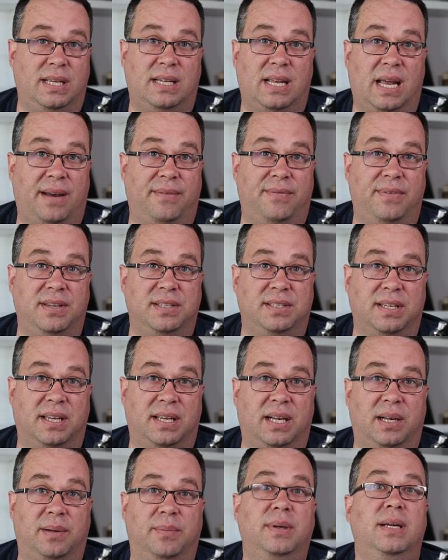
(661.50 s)
need to have these
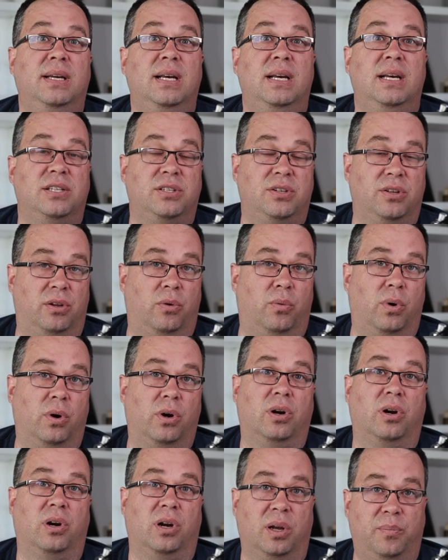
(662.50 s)
set up so that a
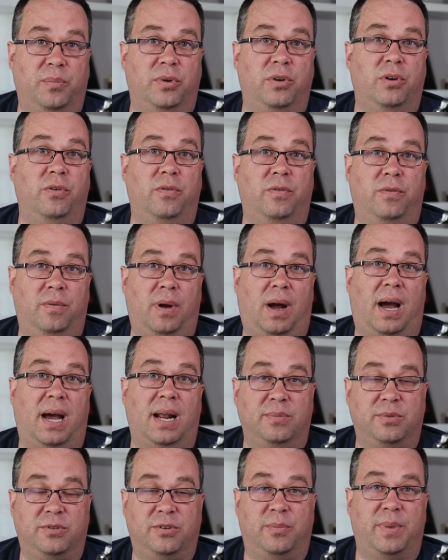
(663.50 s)
worker can move
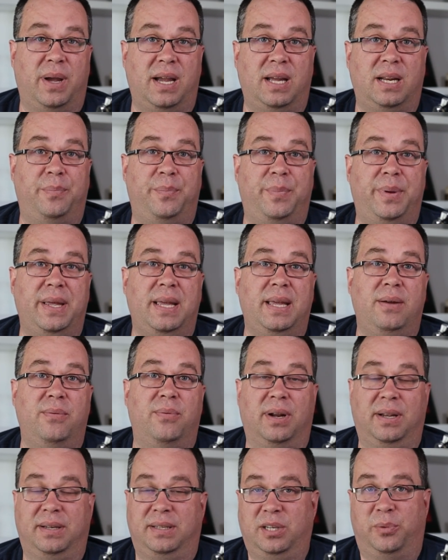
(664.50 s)
items from A to B.
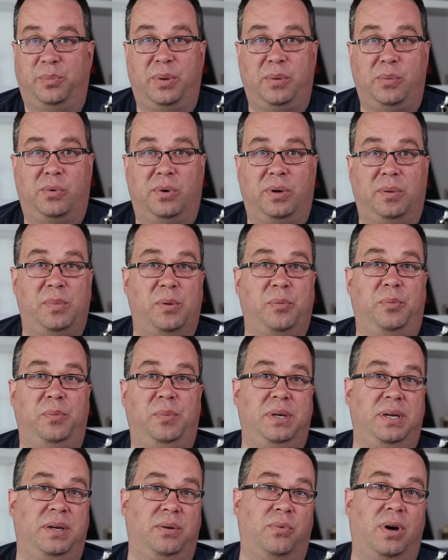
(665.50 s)
What I tell people when I'm
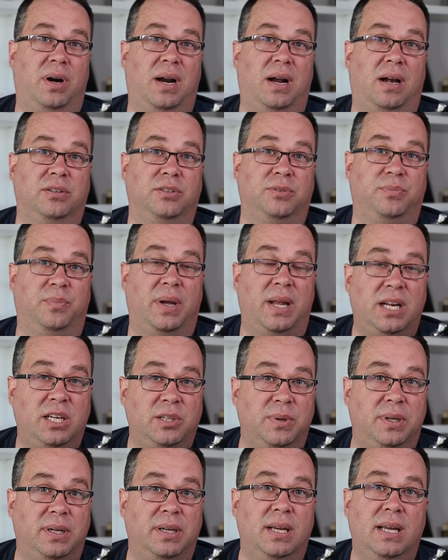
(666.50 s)
implementing warehouse
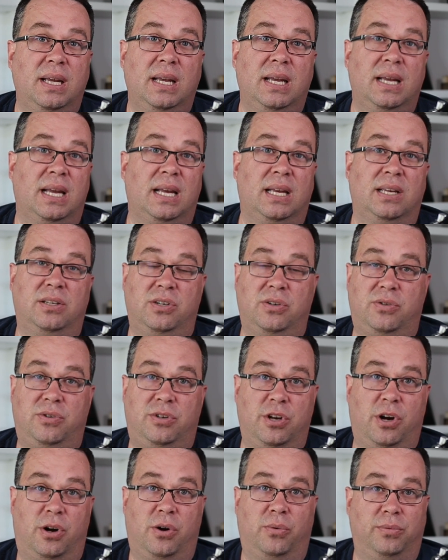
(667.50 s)
management is you
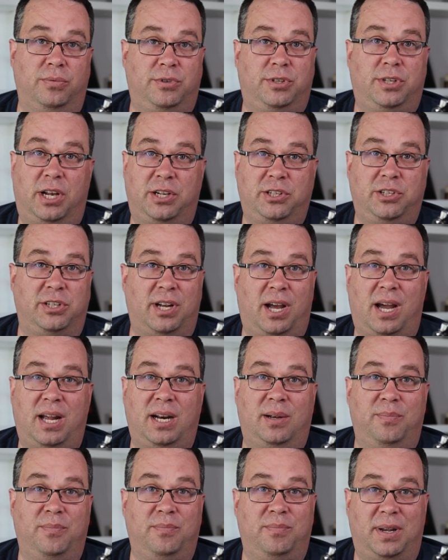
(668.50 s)
don't touch an
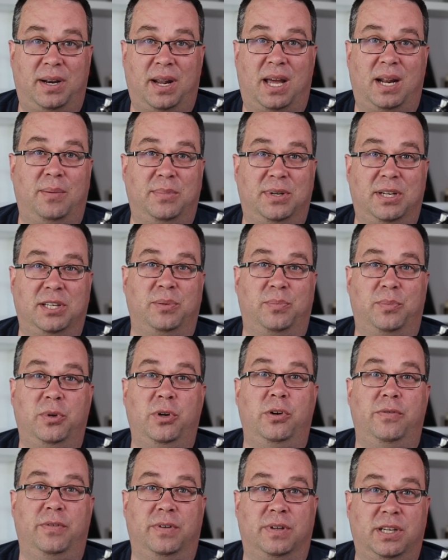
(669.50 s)
item. An item doesn't
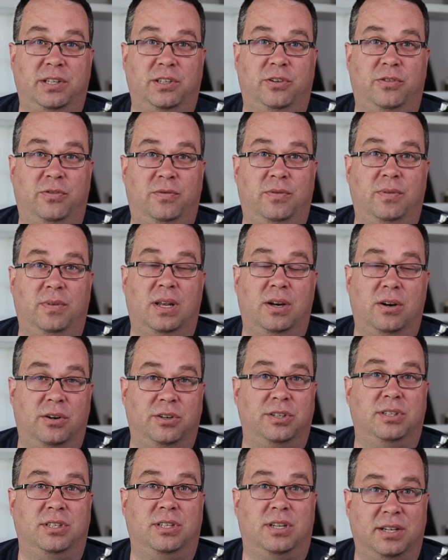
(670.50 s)
move unless you've entered,
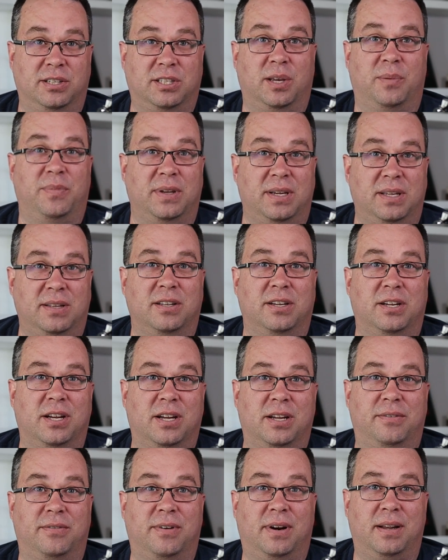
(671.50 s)
done something in the
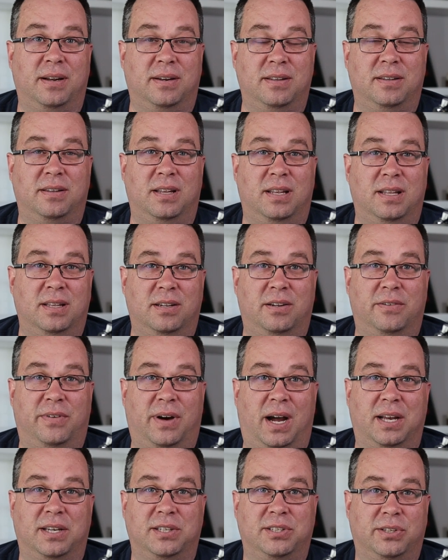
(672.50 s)
gun, right, and in, in the
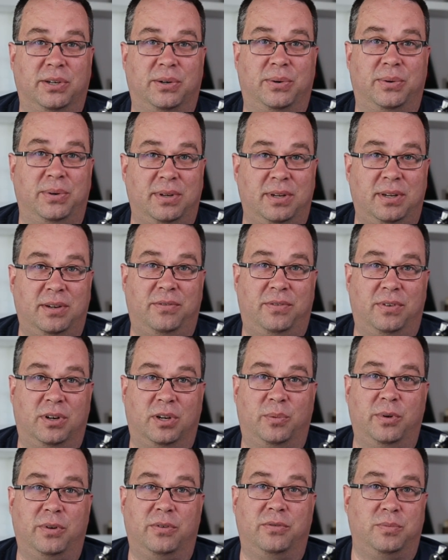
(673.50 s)
device. So if
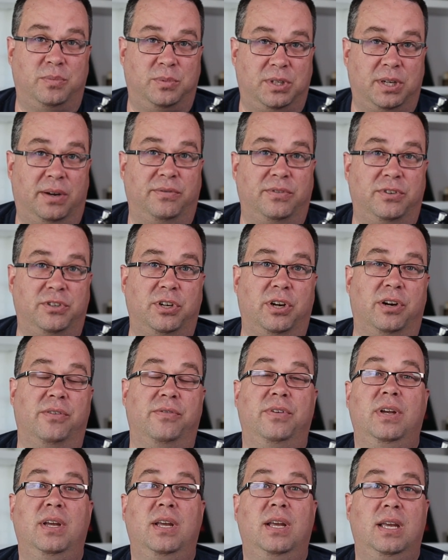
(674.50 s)
you're going to move from shelf to
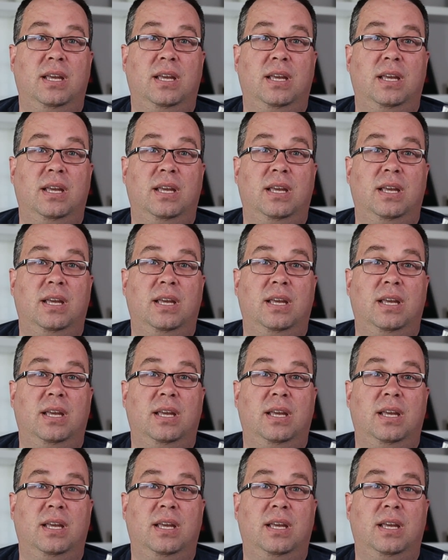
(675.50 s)
shelf,